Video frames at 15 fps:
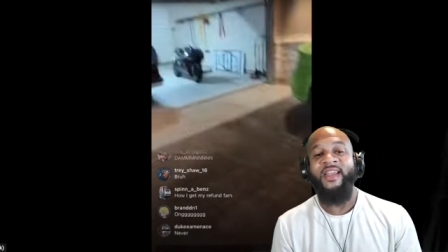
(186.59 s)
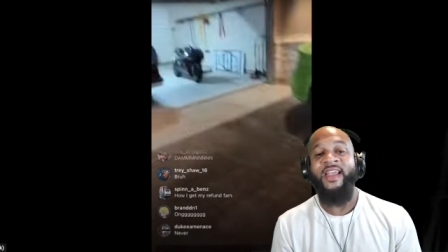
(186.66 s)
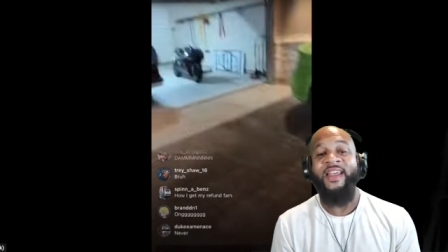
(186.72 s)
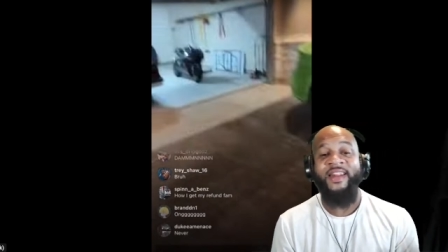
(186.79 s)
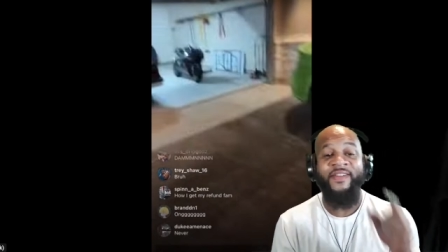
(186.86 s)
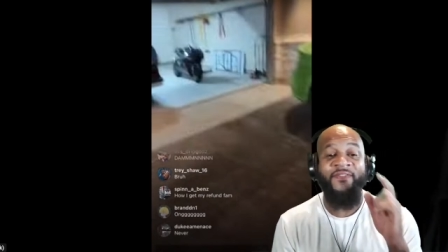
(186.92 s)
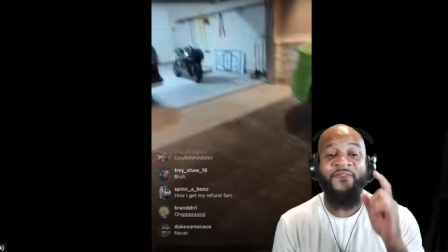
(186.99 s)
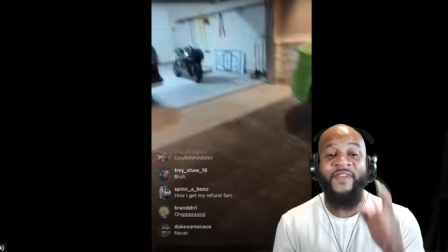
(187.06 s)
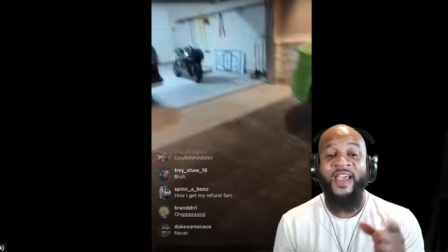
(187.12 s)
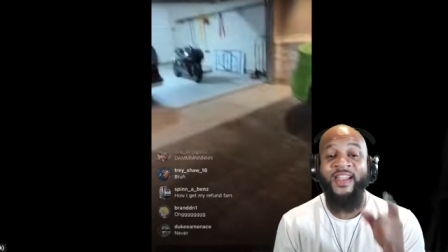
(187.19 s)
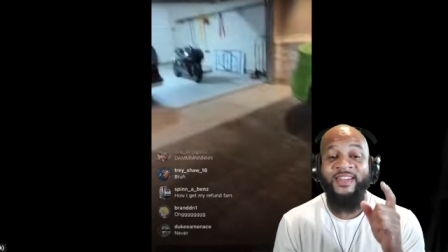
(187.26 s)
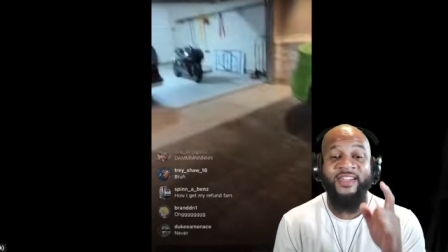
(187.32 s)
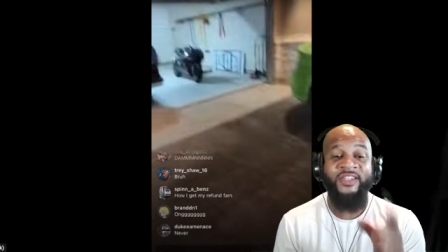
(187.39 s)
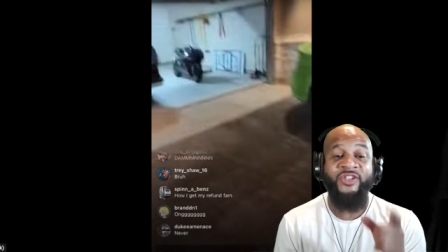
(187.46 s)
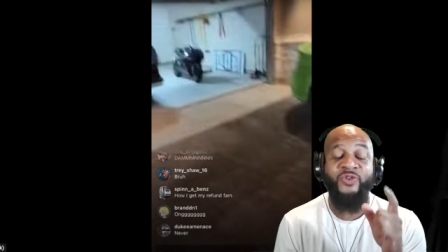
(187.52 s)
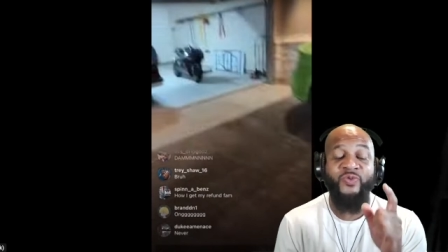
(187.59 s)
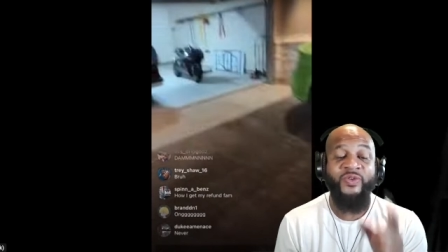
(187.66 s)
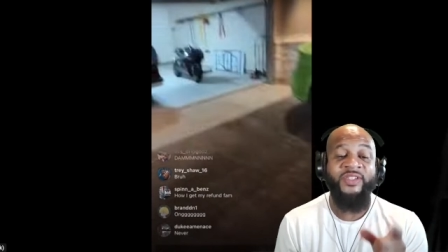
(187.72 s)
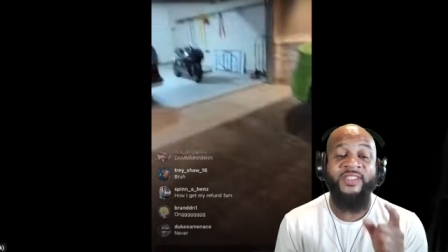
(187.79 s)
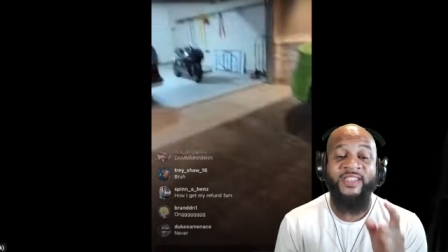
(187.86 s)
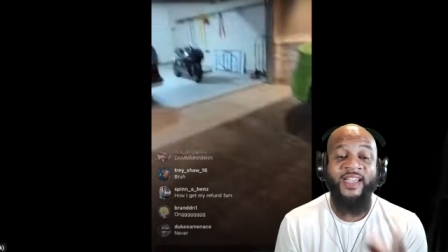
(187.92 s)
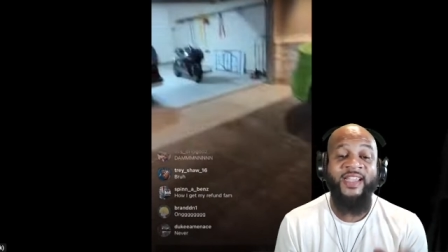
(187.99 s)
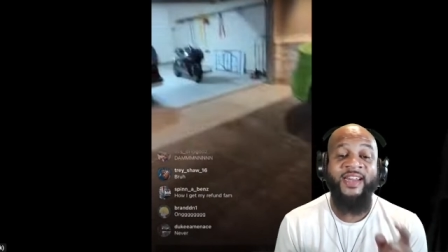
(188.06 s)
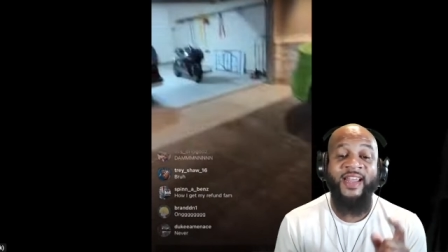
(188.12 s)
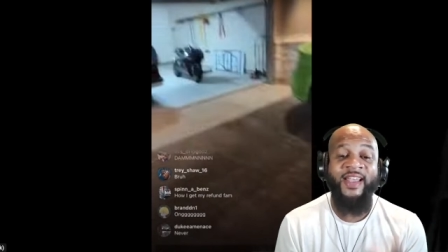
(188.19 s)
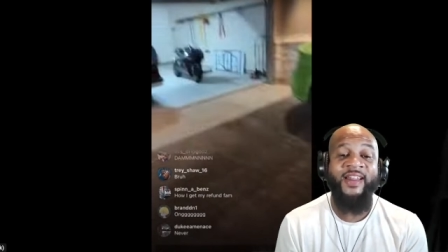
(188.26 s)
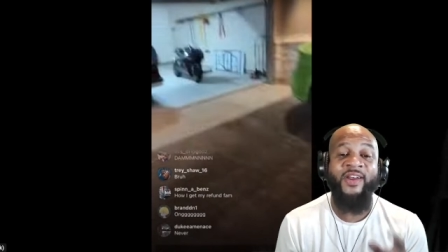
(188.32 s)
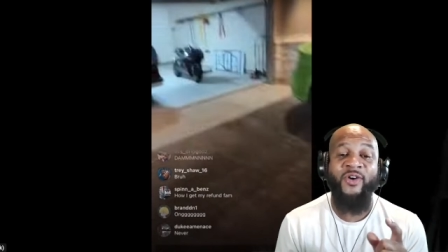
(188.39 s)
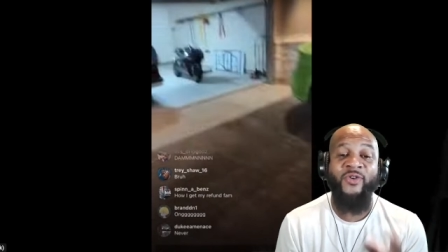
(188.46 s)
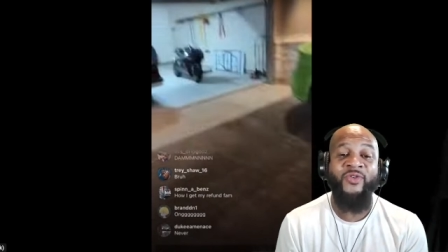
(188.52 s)
And the fact that you would say
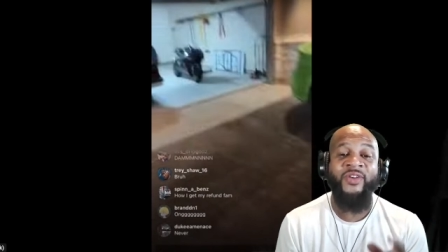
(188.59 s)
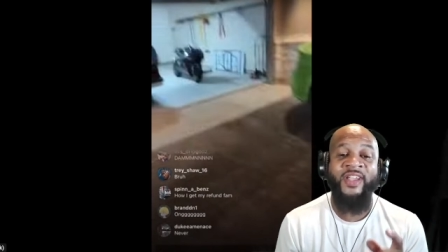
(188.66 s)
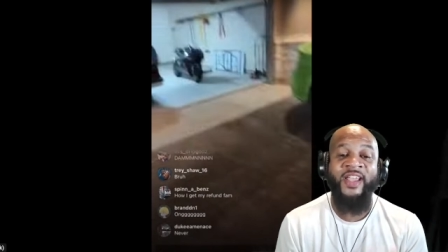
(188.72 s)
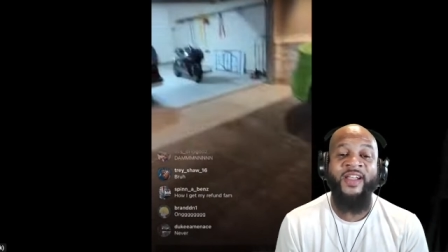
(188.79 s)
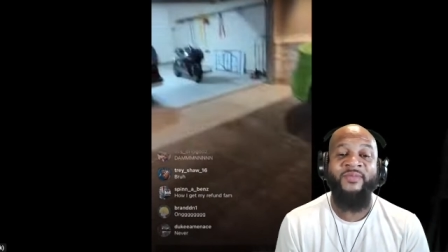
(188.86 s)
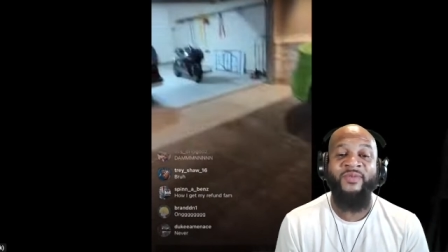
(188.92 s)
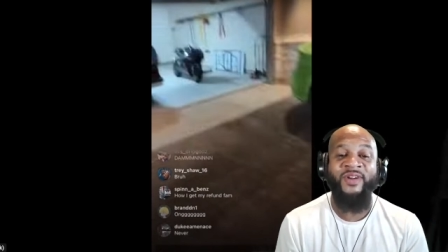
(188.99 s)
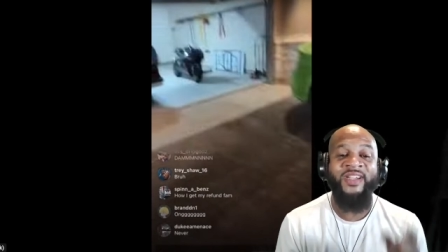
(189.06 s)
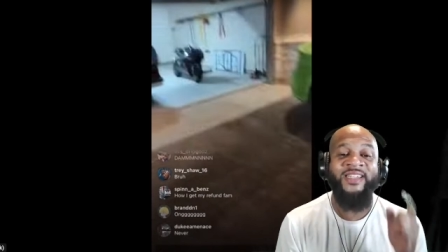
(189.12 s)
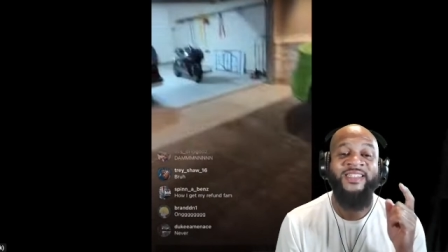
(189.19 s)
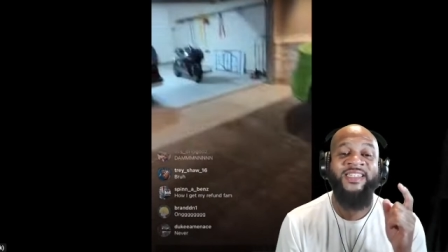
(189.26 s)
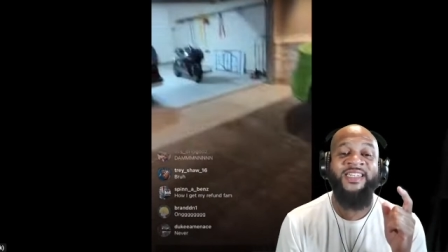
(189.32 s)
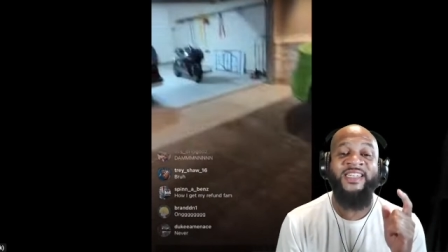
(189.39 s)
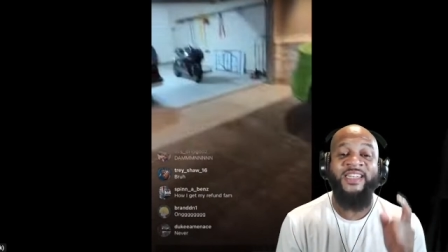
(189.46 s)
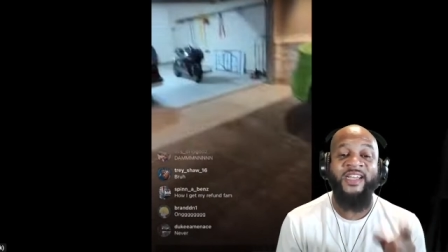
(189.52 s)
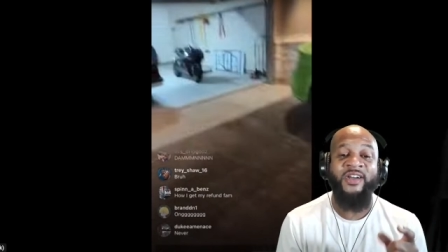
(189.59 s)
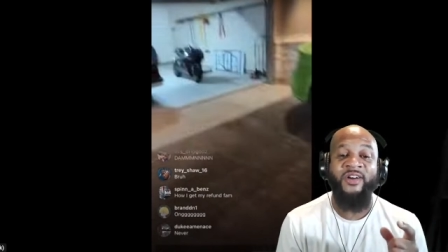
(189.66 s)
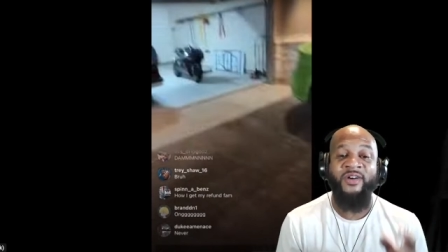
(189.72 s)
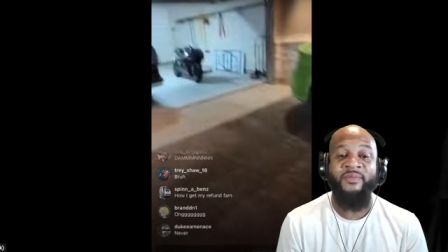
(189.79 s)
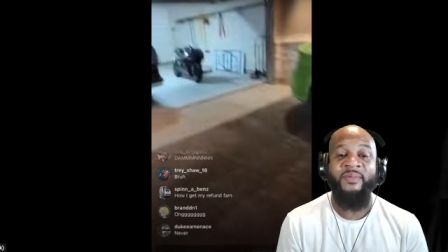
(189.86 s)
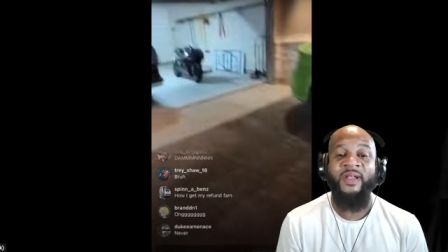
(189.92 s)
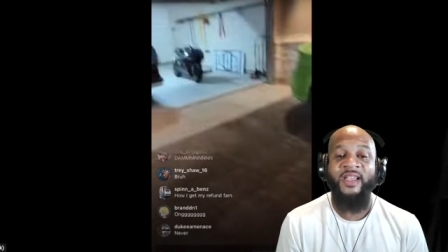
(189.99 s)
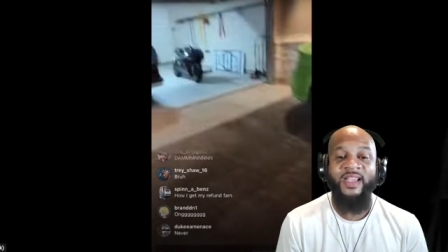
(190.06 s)
that on camera is dumb.